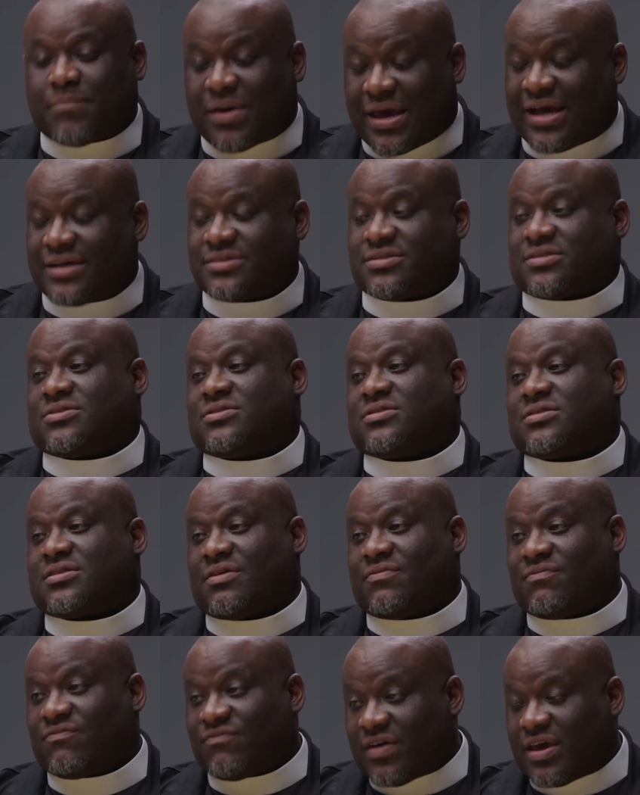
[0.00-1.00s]
pastors
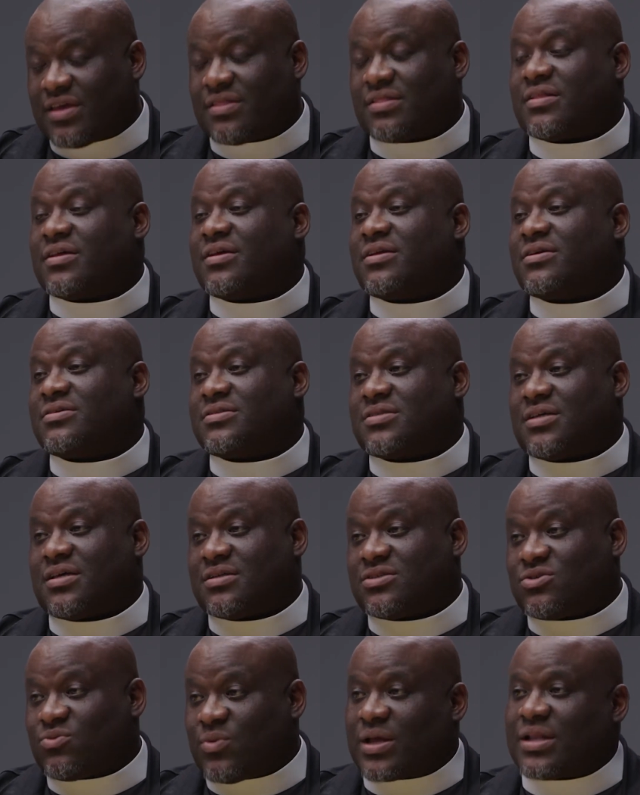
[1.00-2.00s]
and faith leaders
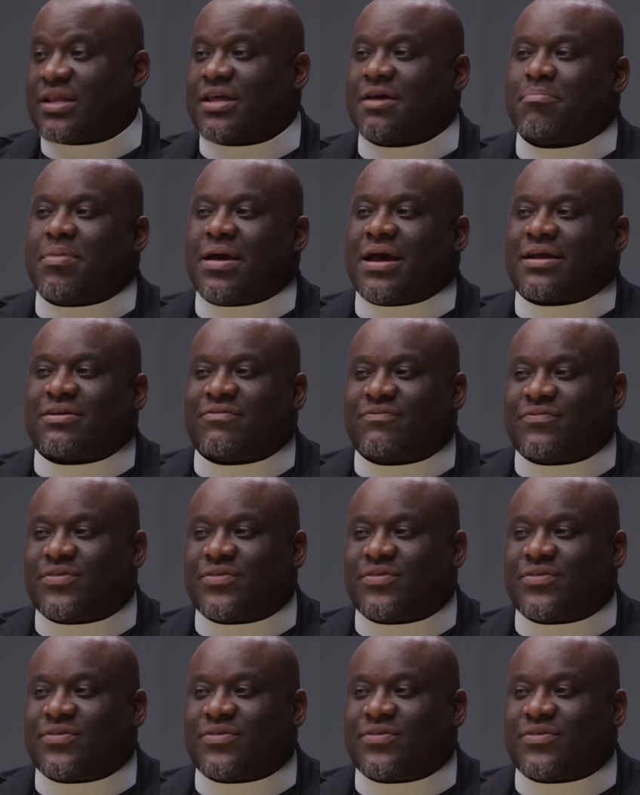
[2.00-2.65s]
and directly impacted